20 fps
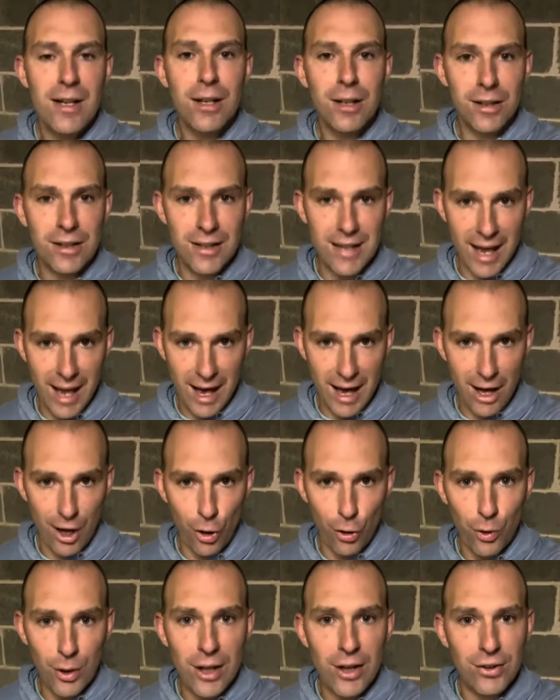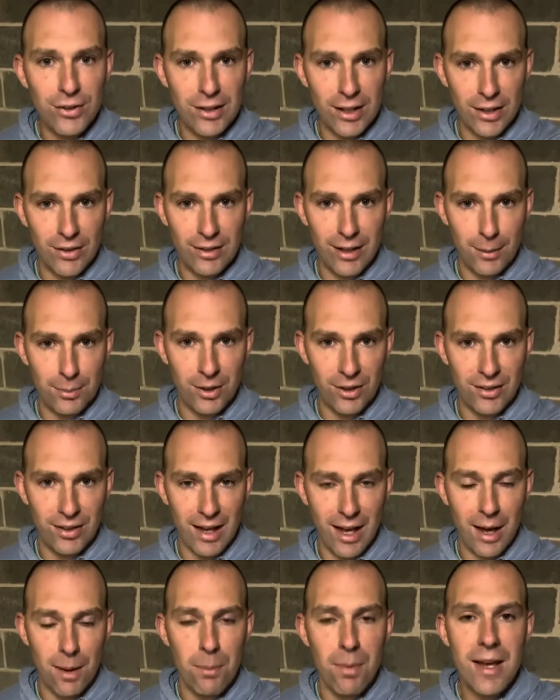Now is the accepted
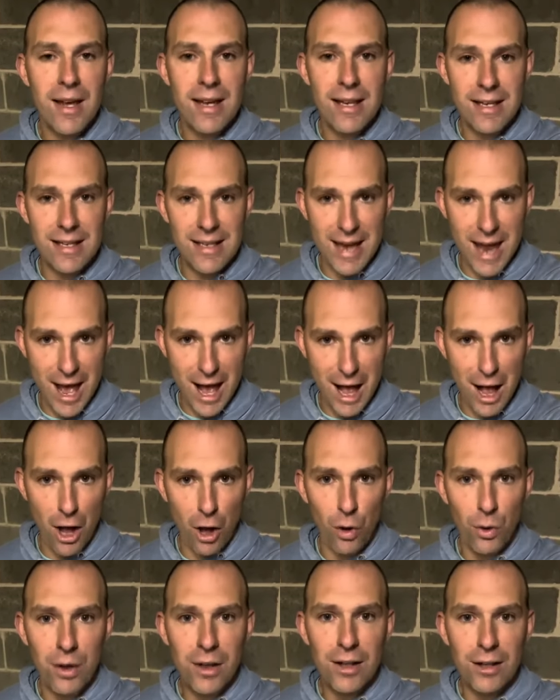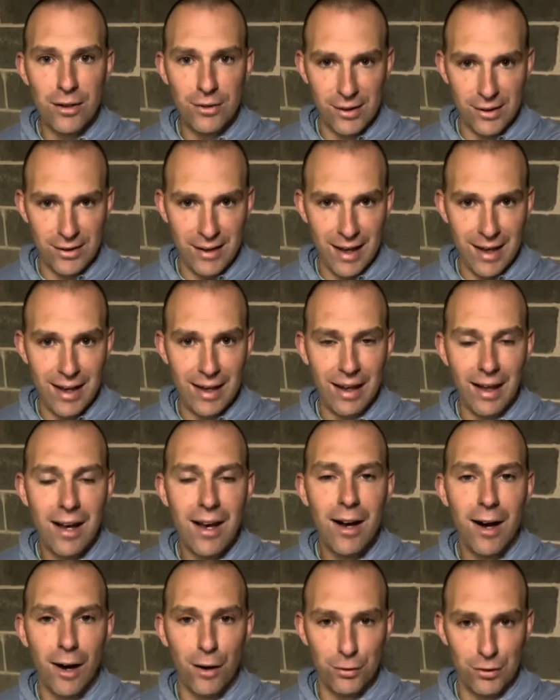time. Now is the day
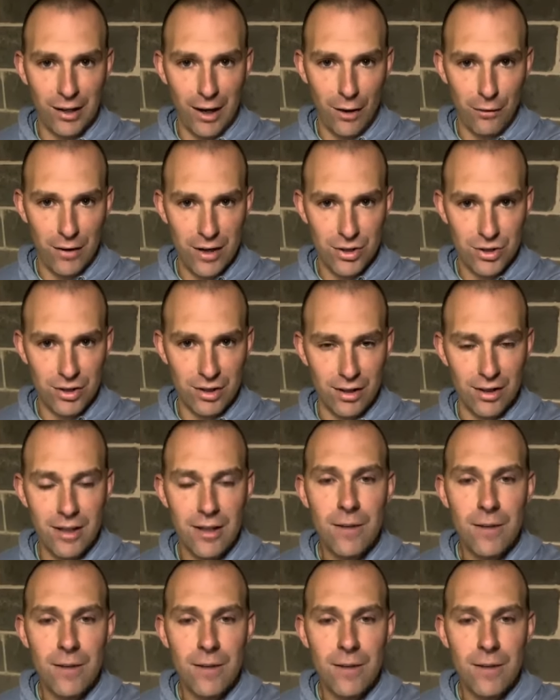of salvation.